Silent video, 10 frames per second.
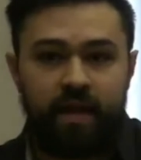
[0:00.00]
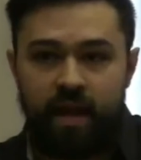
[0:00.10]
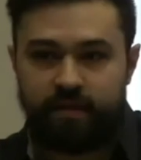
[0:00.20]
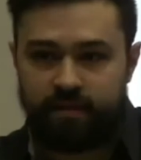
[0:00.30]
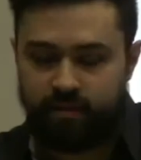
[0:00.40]

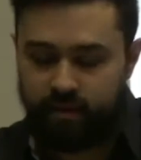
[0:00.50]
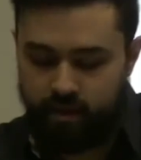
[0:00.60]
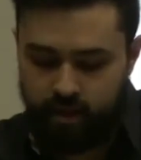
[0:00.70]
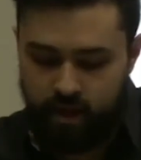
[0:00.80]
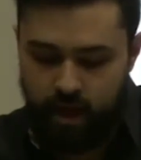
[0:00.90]
States.
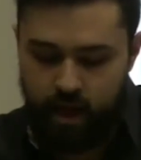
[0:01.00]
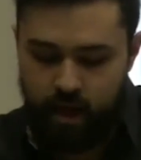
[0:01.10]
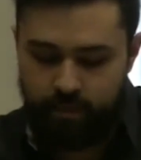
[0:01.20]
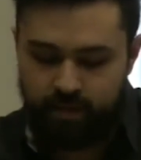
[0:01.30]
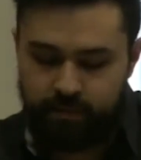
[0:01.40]

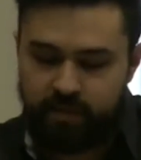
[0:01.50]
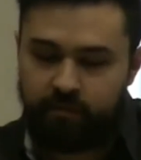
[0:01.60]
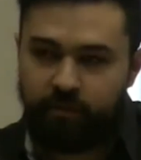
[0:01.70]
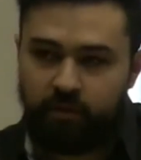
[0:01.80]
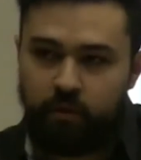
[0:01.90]
And
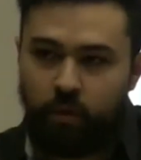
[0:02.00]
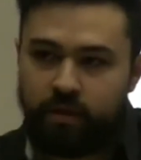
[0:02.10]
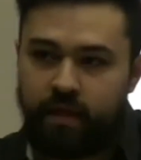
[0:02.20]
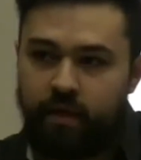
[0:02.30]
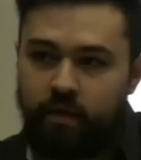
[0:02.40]
specifically,
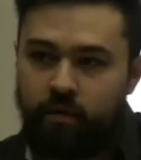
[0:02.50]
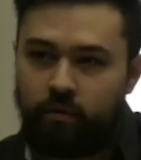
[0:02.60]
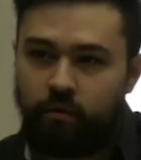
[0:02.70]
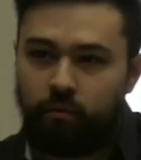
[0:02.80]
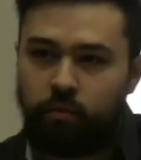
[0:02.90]
once I
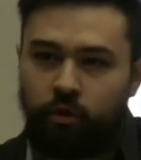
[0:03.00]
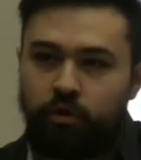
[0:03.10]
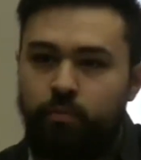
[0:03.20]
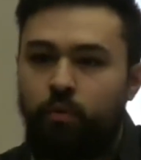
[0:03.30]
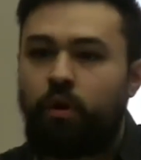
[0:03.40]

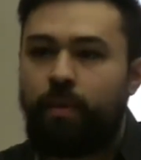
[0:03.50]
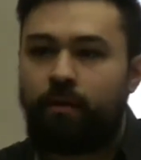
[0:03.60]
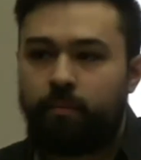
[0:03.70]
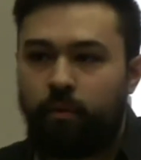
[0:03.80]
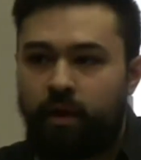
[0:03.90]
learned more
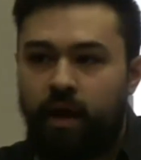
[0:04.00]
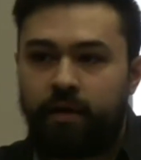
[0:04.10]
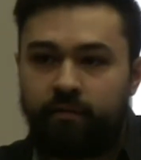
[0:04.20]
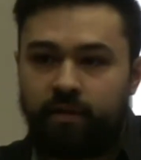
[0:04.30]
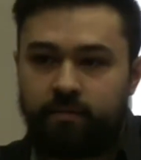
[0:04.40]
about the
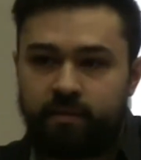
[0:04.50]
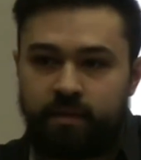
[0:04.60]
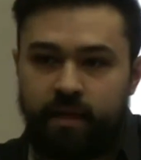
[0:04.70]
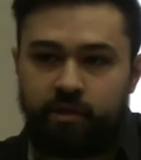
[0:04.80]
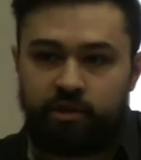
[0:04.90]
boycott, divestment,
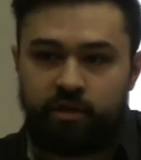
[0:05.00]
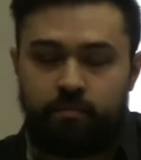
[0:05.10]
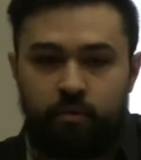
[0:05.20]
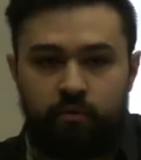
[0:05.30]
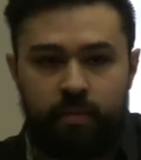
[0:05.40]
and
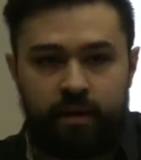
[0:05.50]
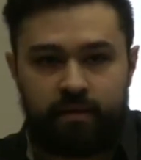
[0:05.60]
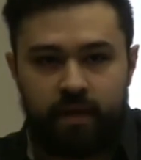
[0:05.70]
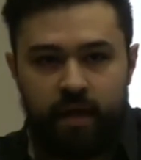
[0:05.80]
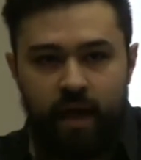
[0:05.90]
sanctions
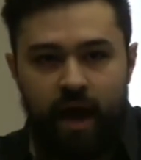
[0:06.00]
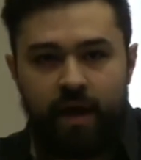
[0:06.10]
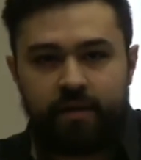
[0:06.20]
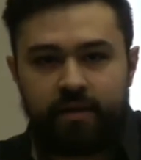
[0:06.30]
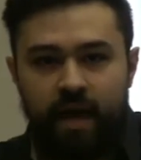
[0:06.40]
movement,
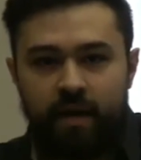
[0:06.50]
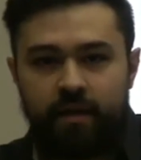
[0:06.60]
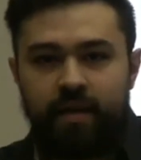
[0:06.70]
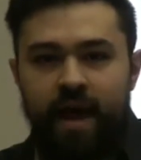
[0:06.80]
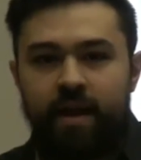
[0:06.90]
I
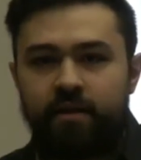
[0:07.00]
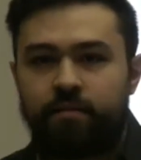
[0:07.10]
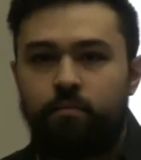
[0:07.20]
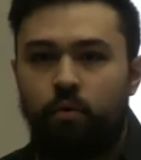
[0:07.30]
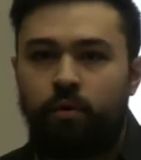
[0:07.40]
decided that
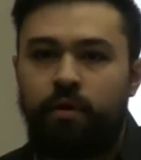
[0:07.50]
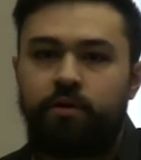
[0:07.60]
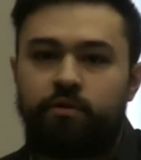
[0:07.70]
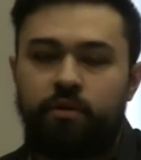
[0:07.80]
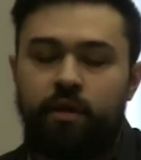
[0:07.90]
it's more
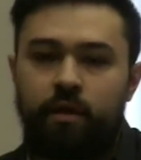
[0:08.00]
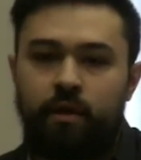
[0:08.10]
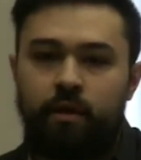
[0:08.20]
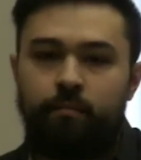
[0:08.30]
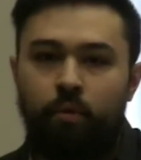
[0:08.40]

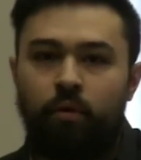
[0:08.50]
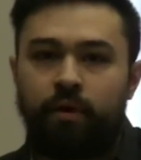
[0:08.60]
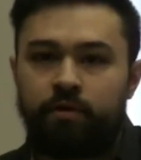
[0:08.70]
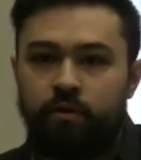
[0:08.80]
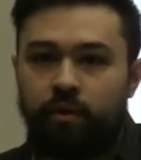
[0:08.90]

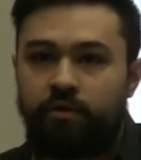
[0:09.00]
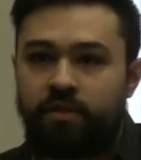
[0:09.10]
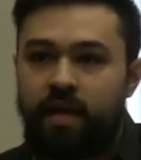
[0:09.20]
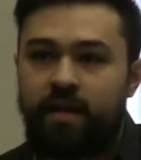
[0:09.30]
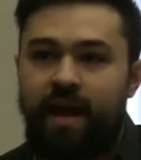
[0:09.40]
important to
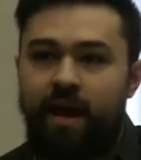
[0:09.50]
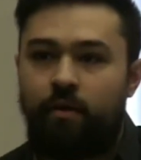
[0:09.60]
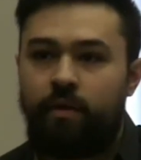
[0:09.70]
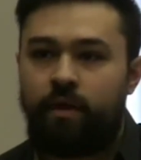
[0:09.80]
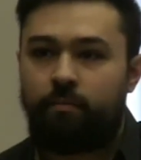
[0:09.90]
understand
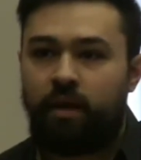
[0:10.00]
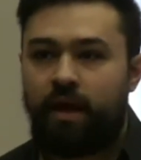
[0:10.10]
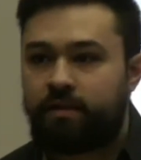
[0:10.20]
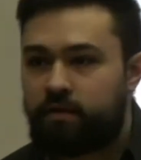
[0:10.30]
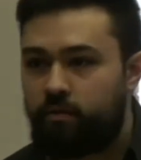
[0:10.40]
how it
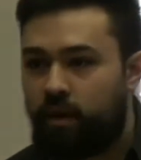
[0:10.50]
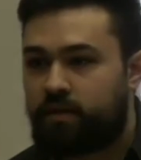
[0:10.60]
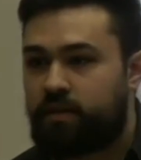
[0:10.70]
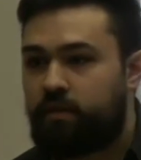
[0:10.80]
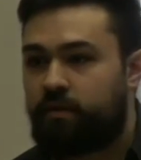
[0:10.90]
applies to
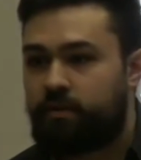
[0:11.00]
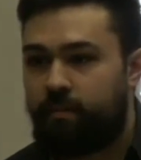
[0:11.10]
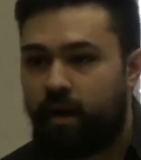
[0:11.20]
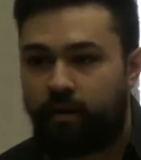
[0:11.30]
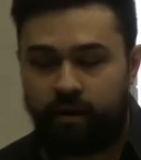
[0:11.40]
us here as
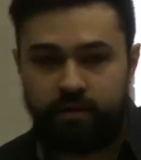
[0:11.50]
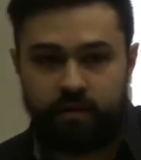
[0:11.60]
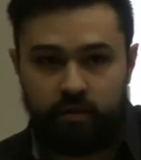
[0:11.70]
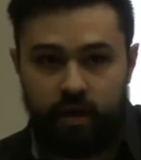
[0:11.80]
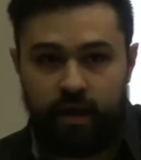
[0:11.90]
Americans
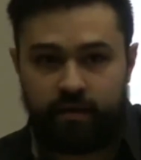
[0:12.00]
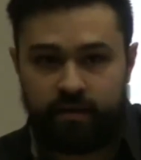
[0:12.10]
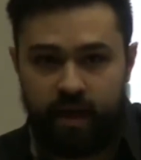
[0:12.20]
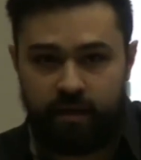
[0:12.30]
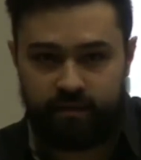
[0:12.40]
in the United
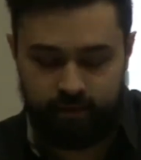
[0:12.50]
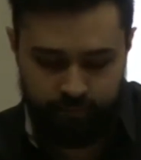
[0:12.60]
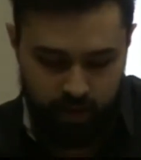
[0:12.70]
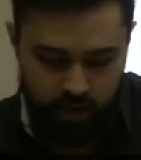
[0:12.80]
States.